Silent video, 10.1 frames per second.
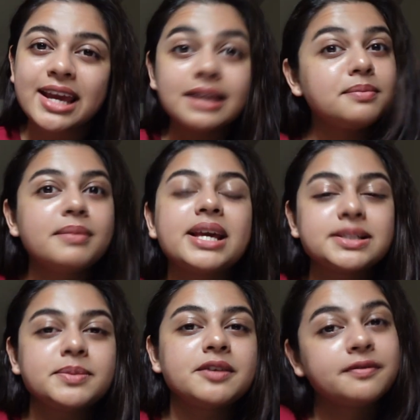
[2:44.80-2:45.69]
it
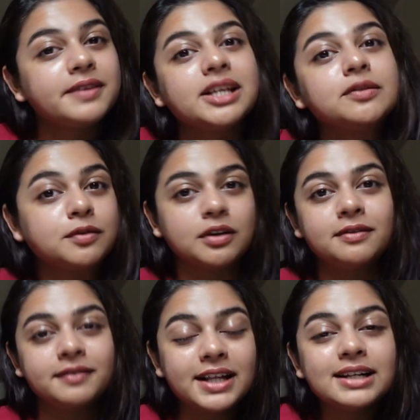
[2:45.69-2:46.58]
makes me feel
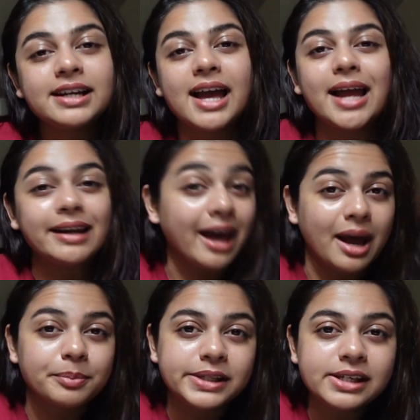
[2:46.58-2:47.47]
fulfilled and
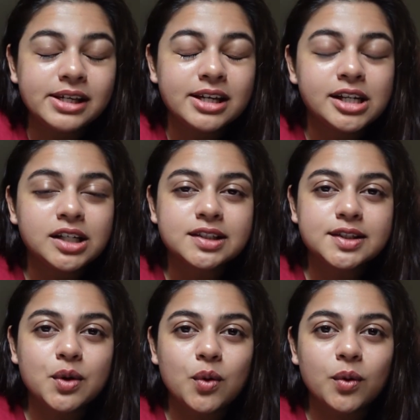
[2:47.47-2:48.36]
happy.
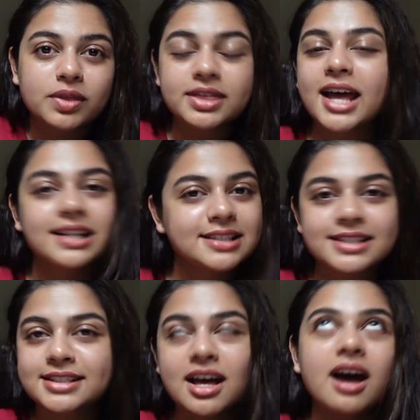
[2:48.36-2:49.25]
So
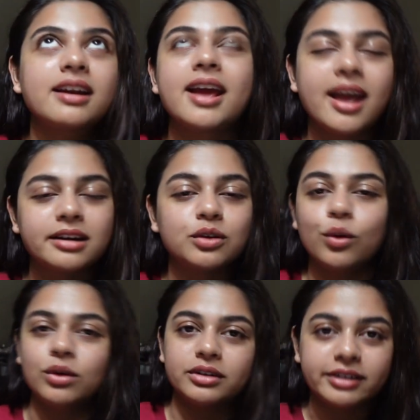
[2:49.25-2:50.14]
that's our end
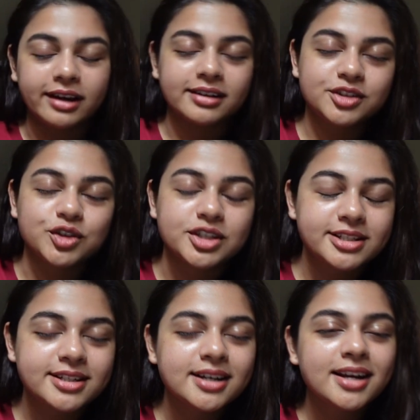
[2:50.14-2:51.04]
goal, right?
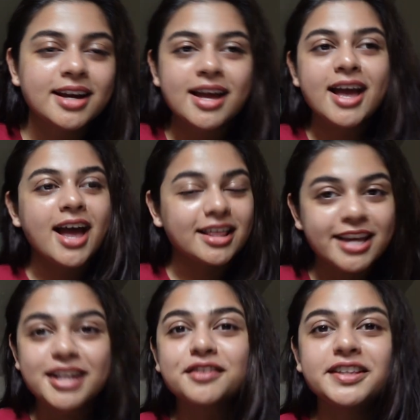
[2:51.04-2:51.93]
Just at
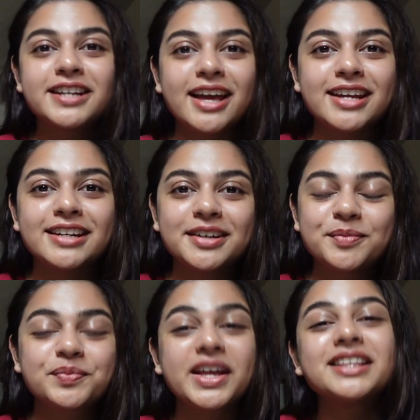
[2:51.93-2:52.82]
the end of the night,
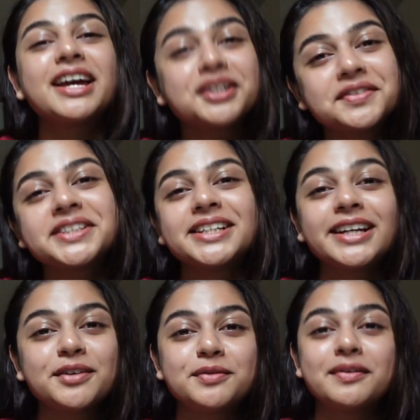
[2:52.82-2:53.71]
at the end of the
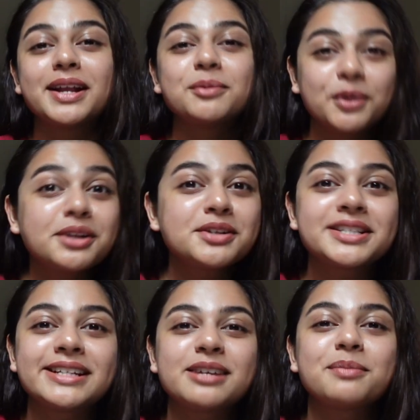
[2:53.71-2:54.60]
day, when I'm going to
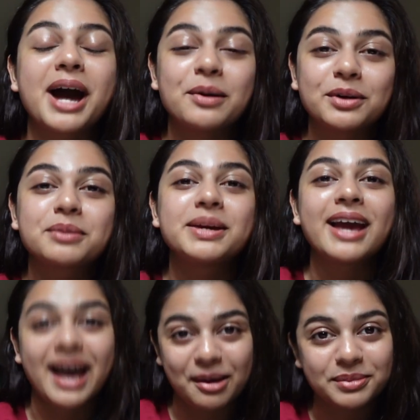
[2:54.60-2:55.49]
sleep, I want to be
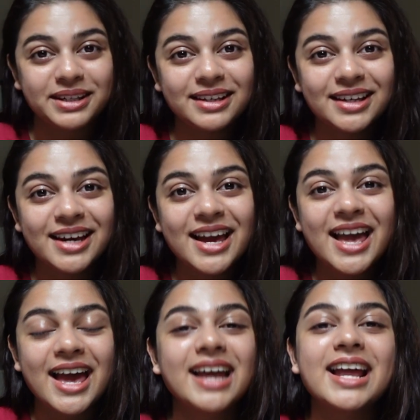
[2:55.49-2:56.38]
happy
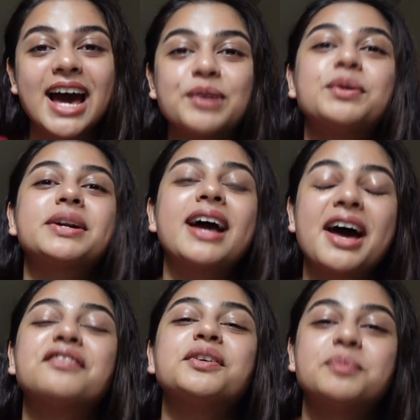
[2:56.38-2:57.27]
and I want to
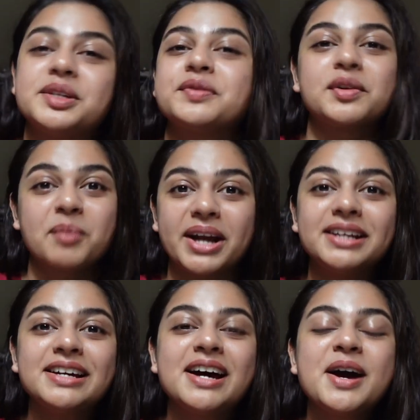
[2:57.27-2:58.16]
have a peaceful mind